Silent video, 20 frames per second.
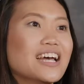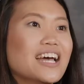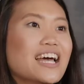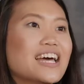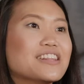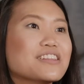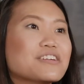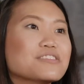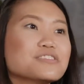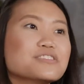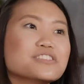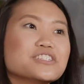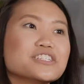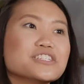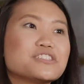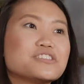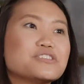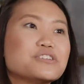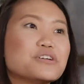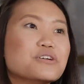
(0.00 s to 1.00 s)
And those are
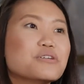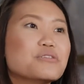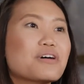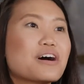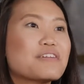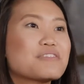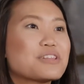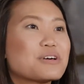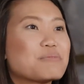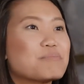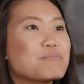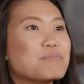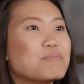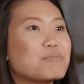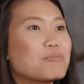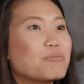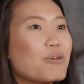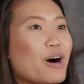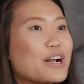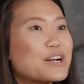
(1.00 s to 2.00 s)
just two of the
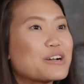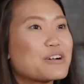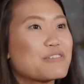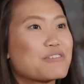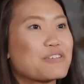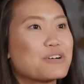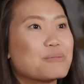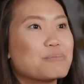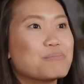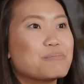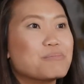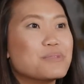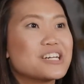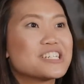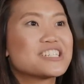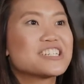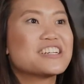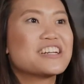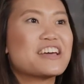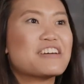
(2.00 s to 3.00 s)
wonderful
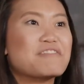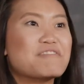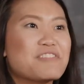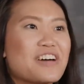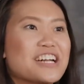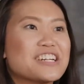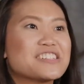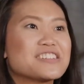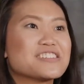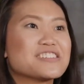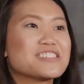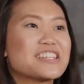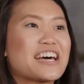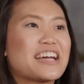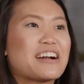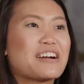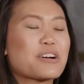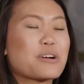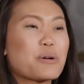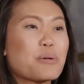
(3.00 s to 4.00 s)
mission adventures that
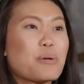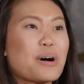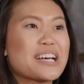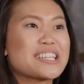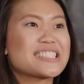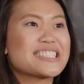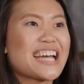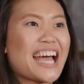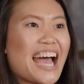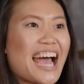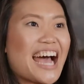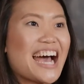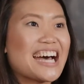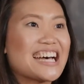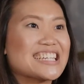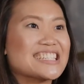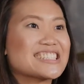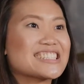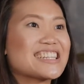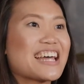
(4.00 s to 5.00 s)
our quest
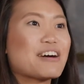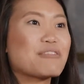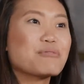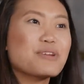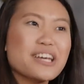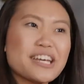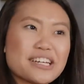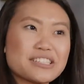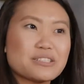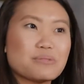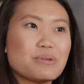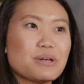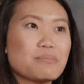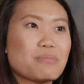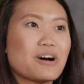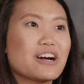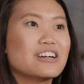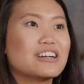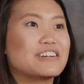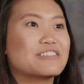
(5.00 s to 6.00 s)
has that we get to be
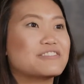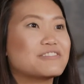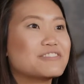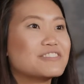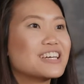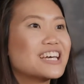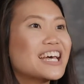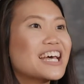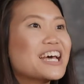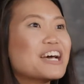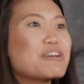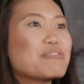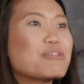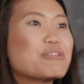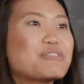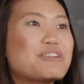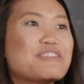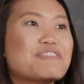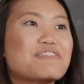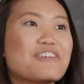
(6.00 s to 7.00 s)
part of.
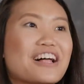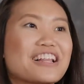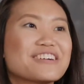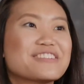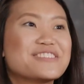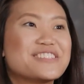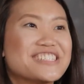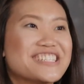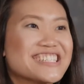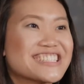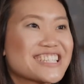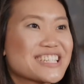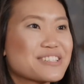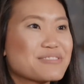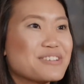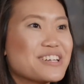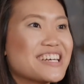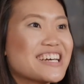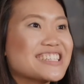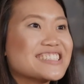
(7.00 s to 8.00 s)
When we follow Jesus,
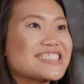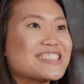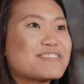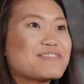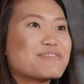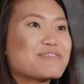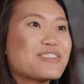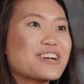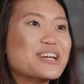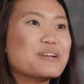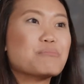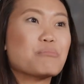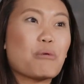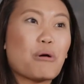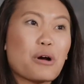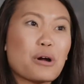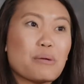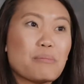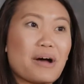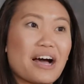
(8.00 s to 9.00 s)
we get to read
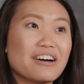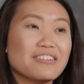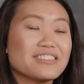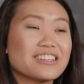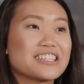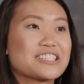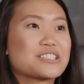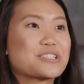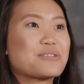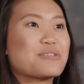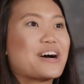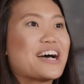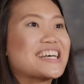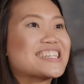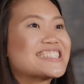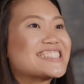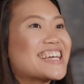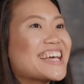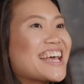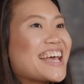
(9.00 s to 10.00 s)
more about this quest
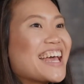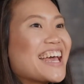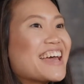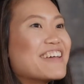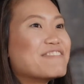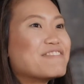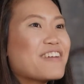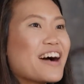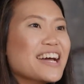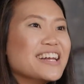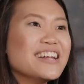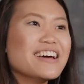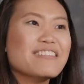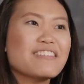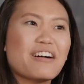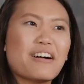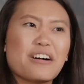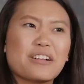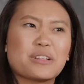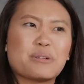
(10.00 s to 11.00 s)
and find
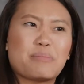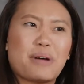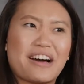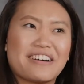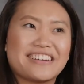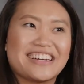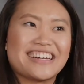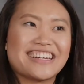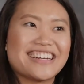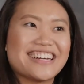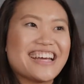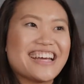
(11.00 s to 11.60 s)
out all about it.